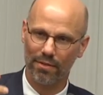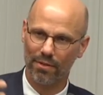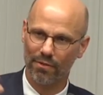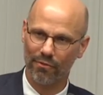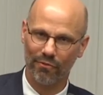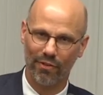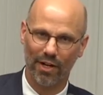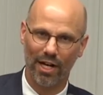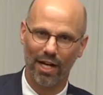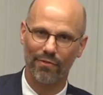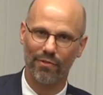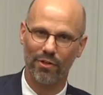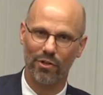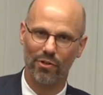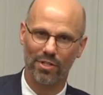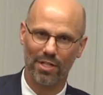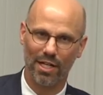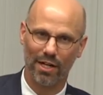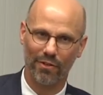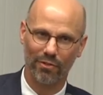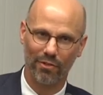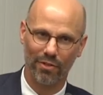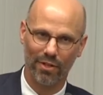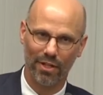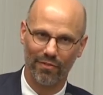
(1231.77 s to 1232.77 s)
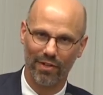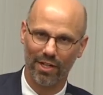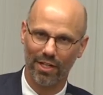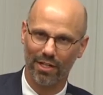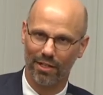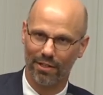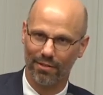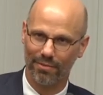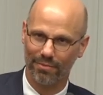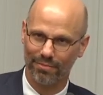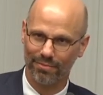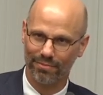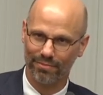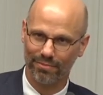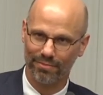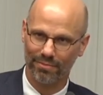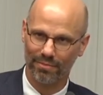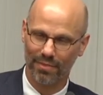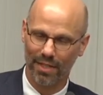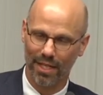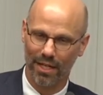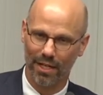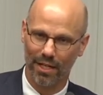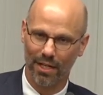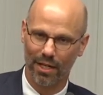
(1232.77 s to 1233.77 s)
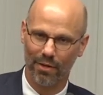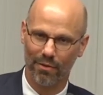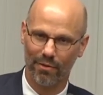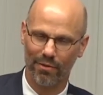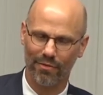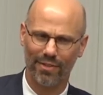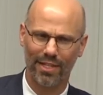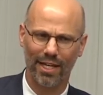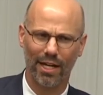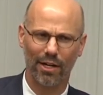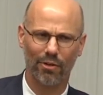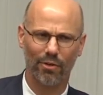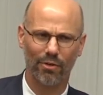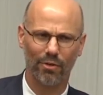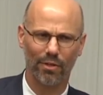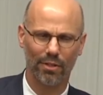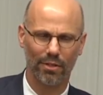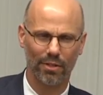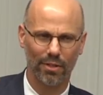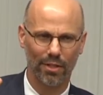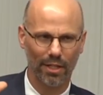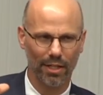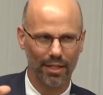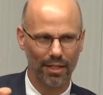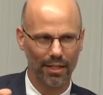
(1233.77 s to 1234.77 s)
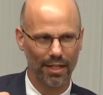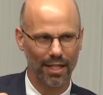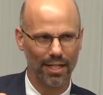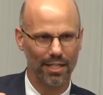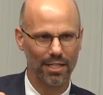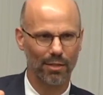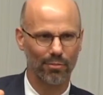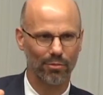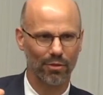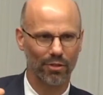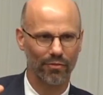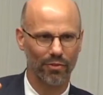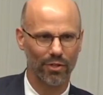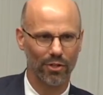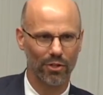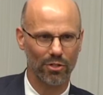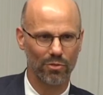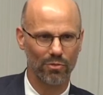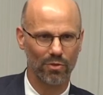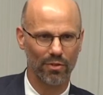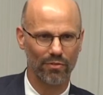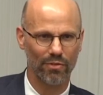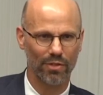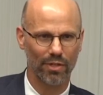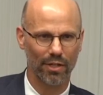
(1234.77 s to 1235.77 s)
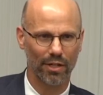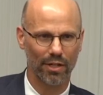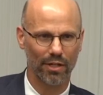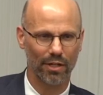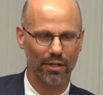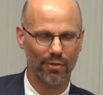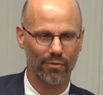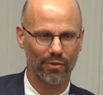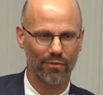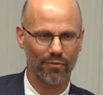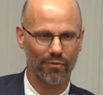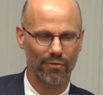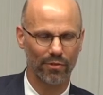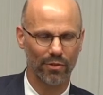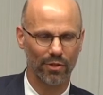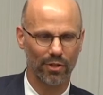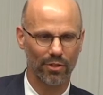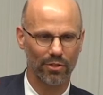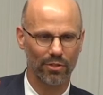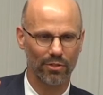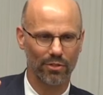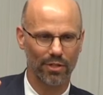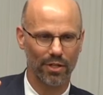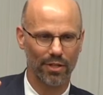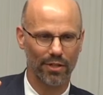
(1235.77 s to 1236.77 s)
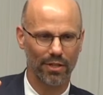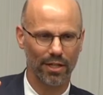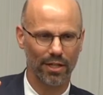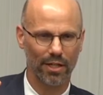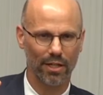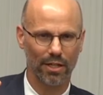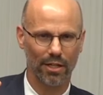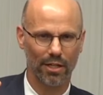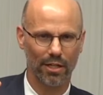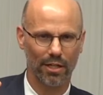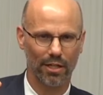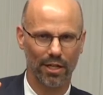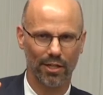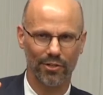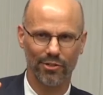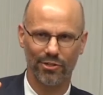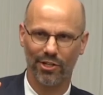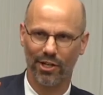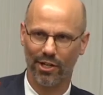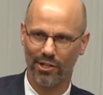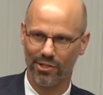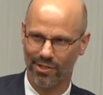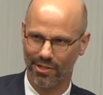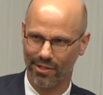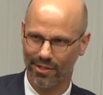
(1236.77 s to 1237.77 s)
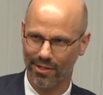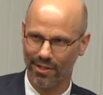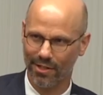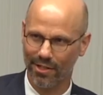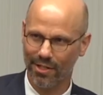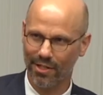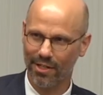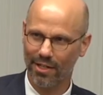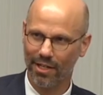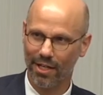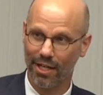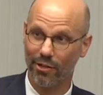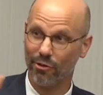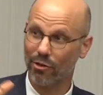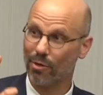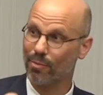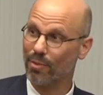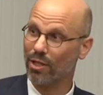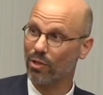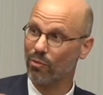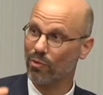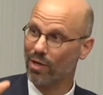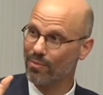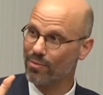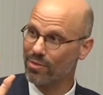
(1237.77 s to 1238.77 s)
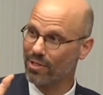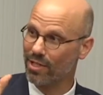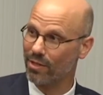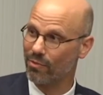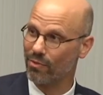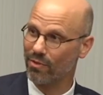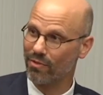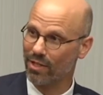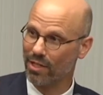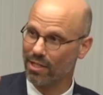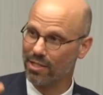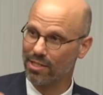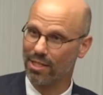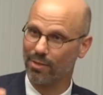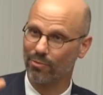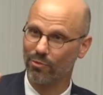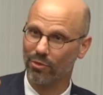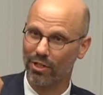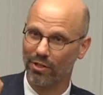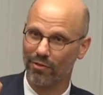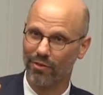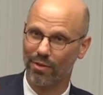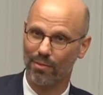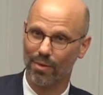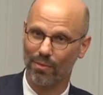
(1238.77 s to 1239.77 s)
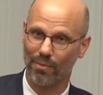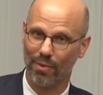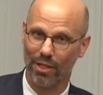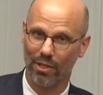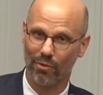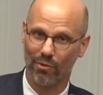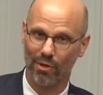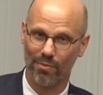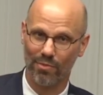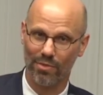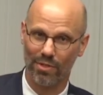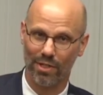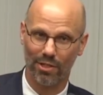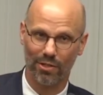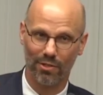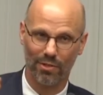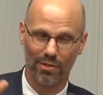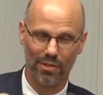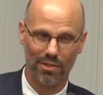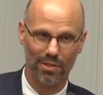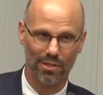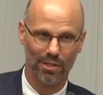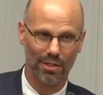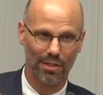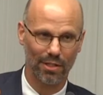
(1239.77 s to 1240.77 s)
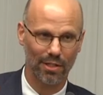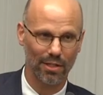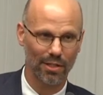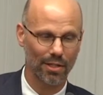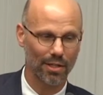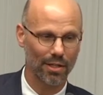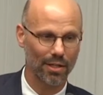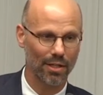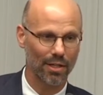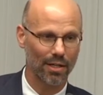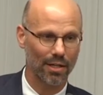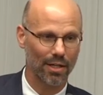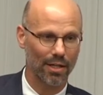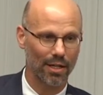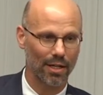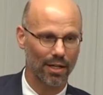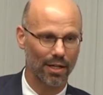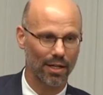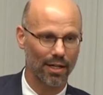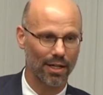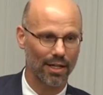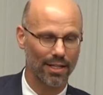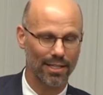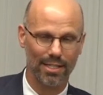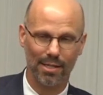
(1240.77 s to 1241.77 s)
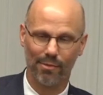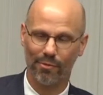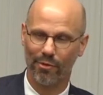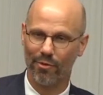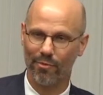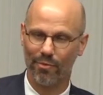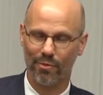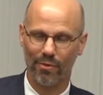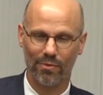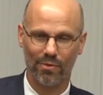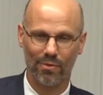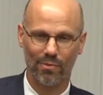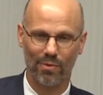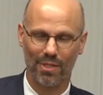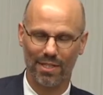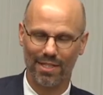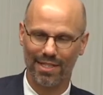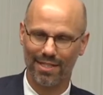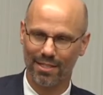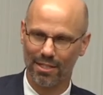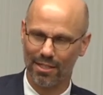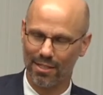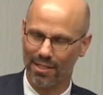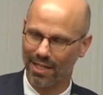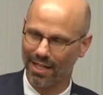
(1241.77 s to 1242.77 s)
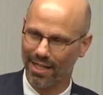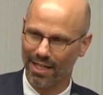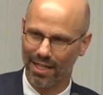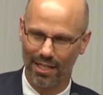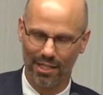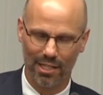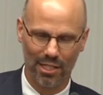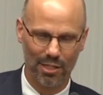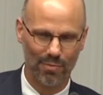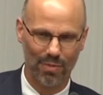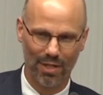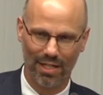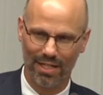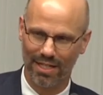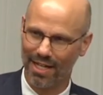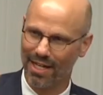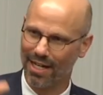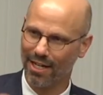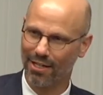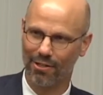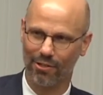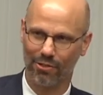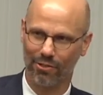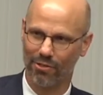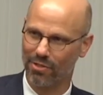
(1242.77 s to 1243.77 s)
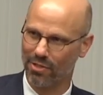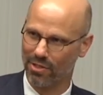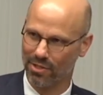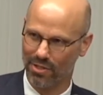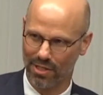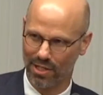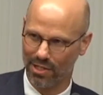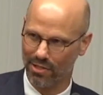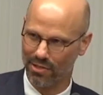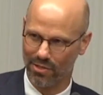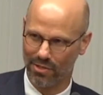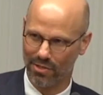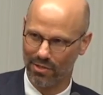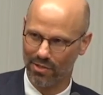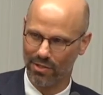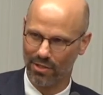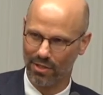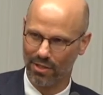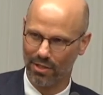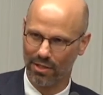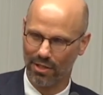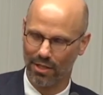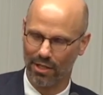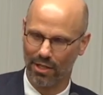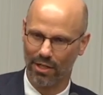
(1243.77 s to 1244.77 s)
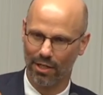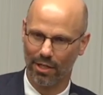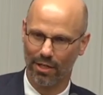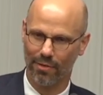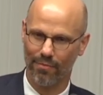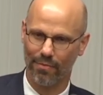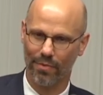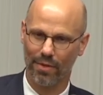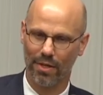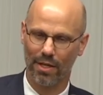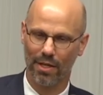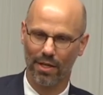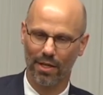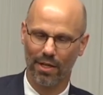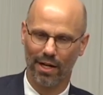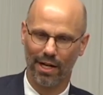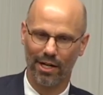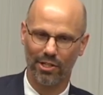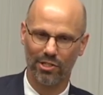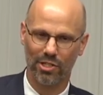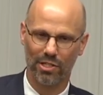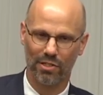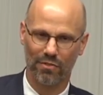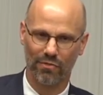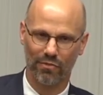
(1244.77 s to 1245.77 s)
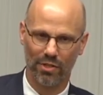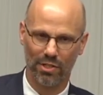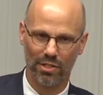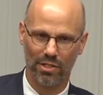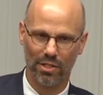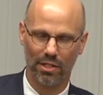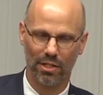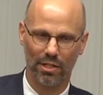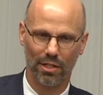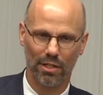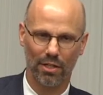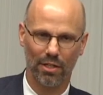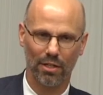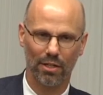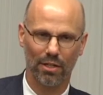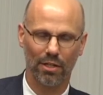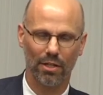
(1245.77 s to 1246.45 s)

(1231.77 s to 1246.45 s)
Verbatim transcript: five years after they've ended. Uh, we've now, in the last couple of years, we've done, we've gone to, I think, a dozen, and they're up on the website. We've got a summary of them up on the website you can see. Uh, and some of them have, been, again, spectacular successes. Um, I just visited